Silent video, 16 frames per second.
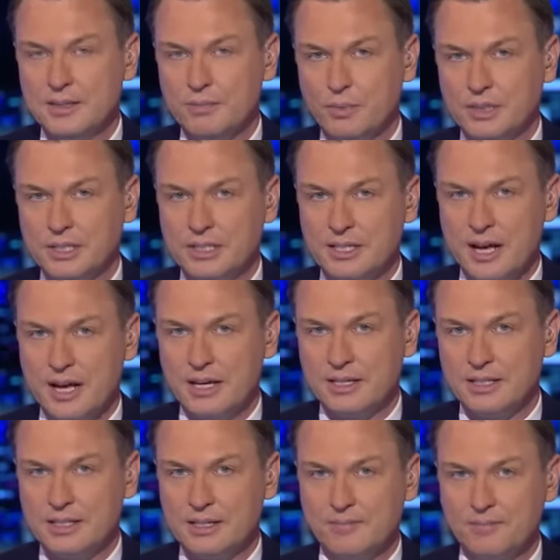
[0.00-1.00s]
but he
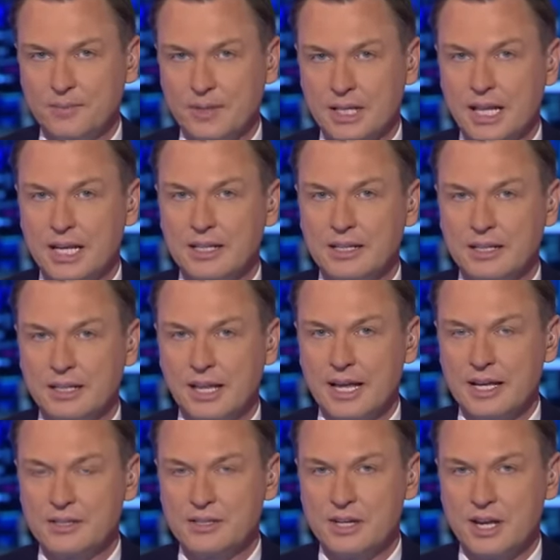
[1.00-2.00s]
died late
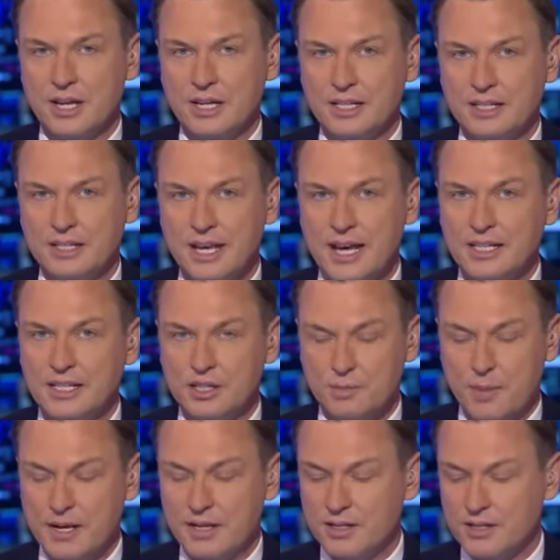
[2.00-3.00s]
last night. Katie
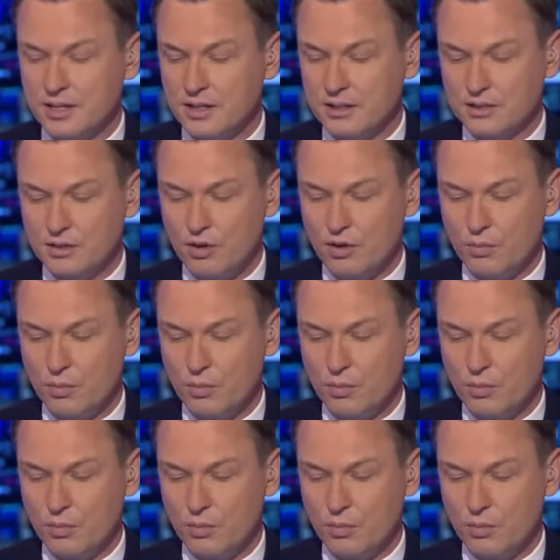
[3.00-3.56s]
Spencer has got